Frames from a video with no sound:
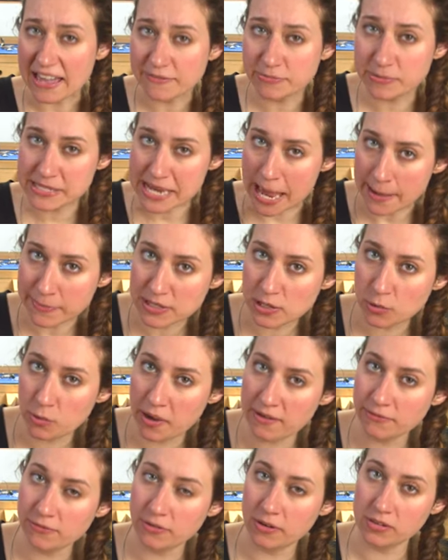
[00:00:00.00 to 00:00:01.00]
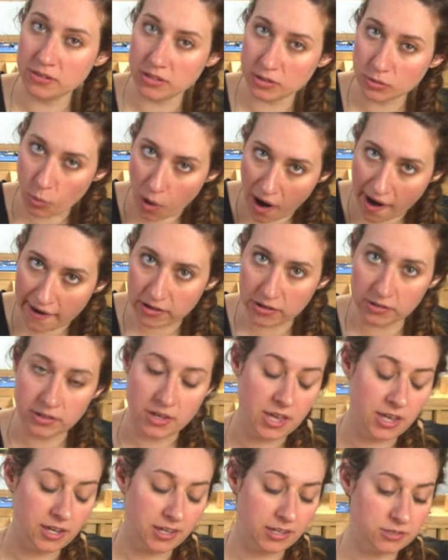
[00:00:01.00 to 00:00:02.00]
I've been tapping away for a little while.
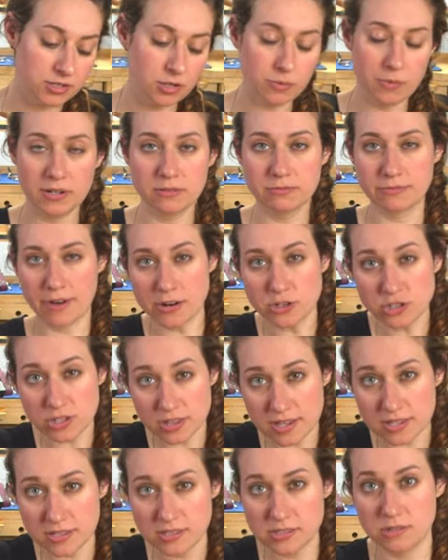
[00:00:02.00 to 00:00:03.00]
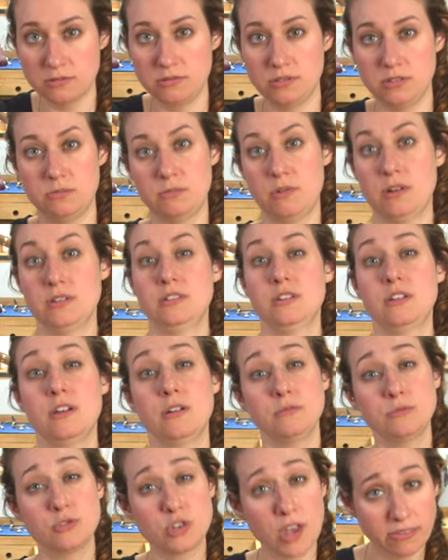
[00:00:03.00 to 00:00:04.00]
You don't want to rush this. You do want to
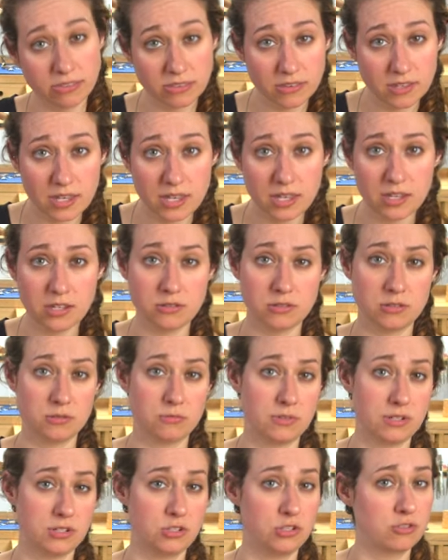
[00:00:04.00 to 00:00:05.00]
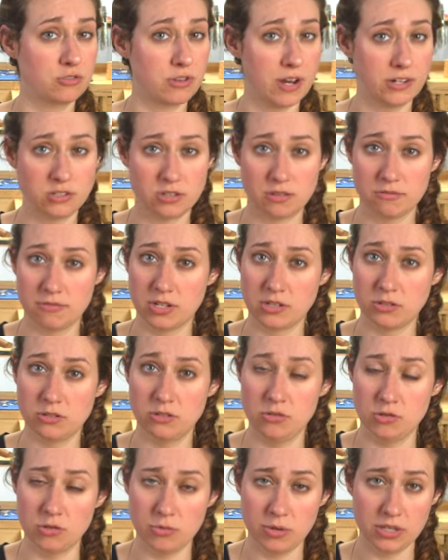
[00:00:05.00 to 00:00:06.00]
go gently. You don't want to stretch the ring
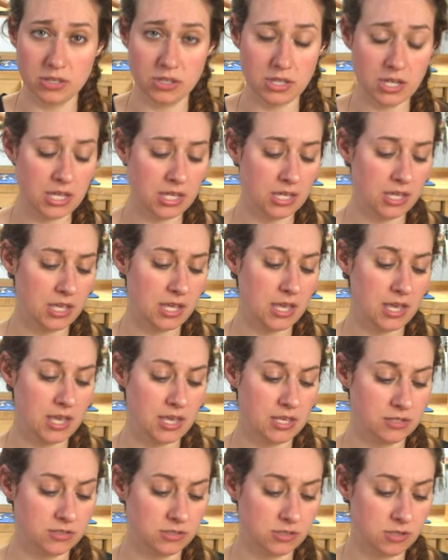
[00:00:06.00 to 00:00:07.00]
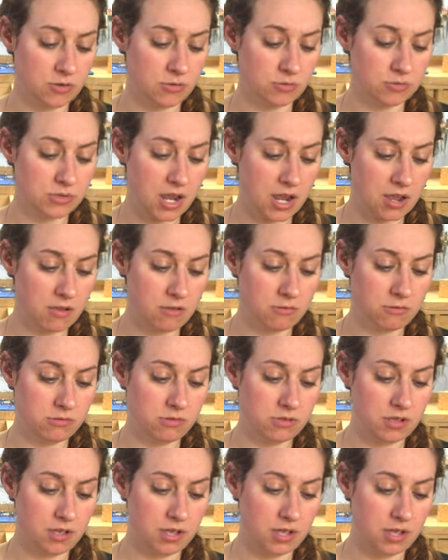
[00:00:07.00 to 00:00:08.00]
too quickly. So now
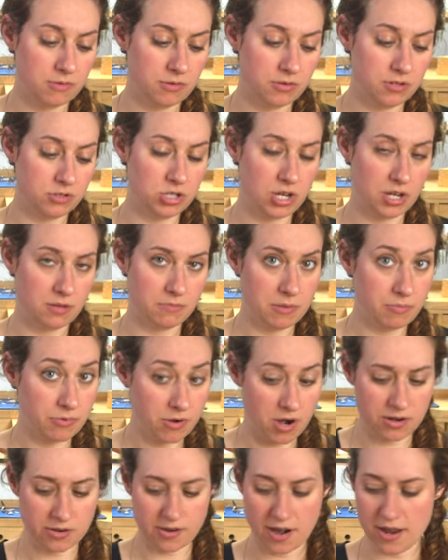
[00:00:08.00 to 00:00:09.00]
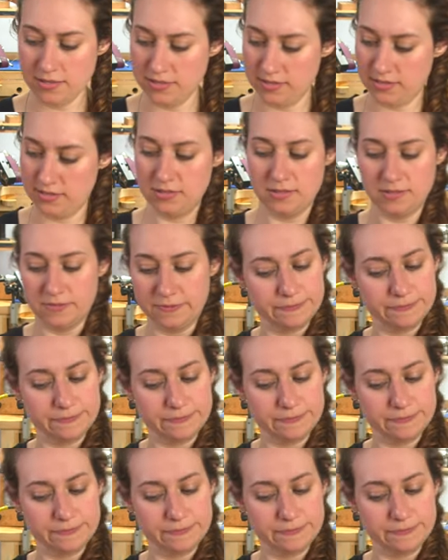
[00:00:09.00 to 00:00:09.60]
I'm going to check my progress.